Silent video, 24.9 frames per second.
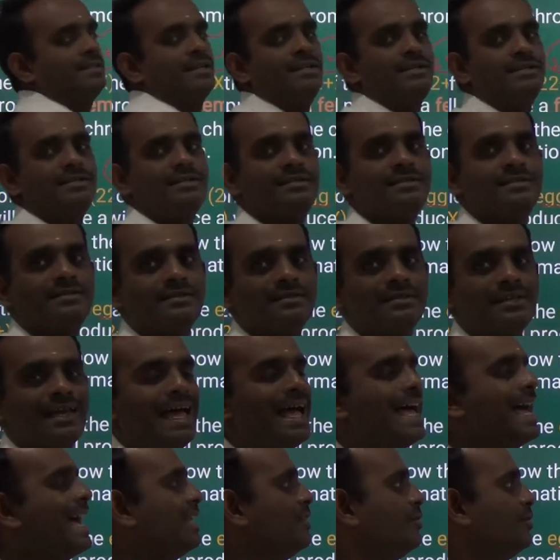
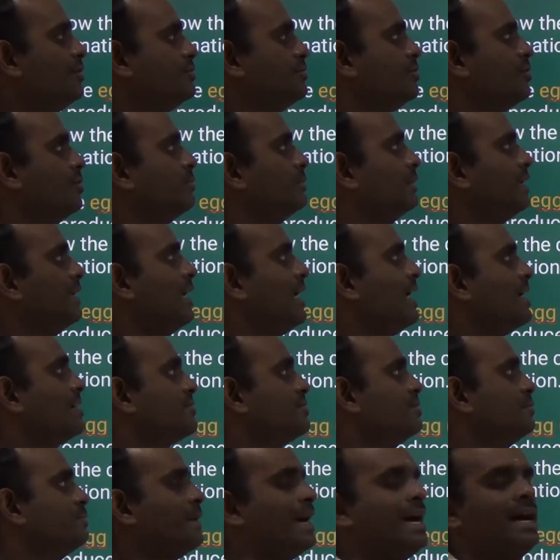is allosome. The
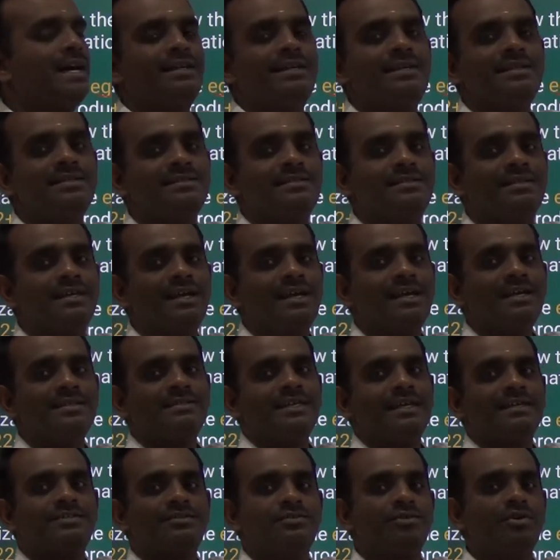last pair is
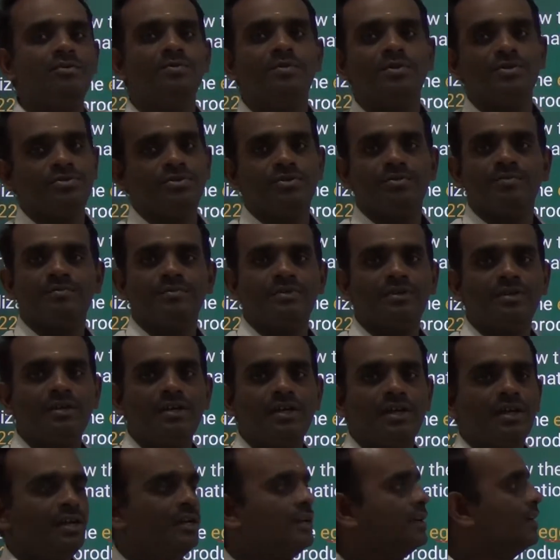sex chromosome.
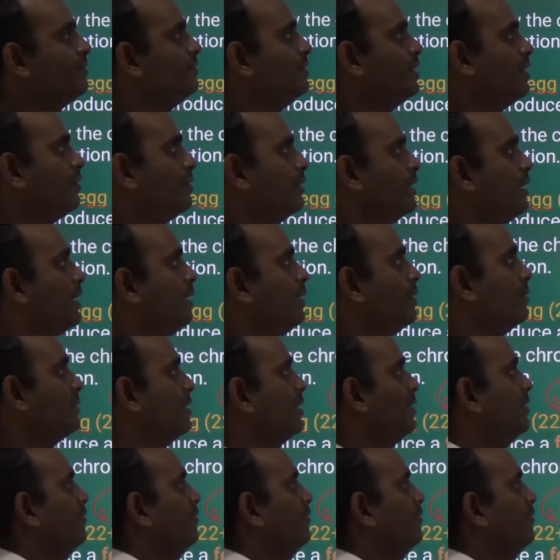If the um,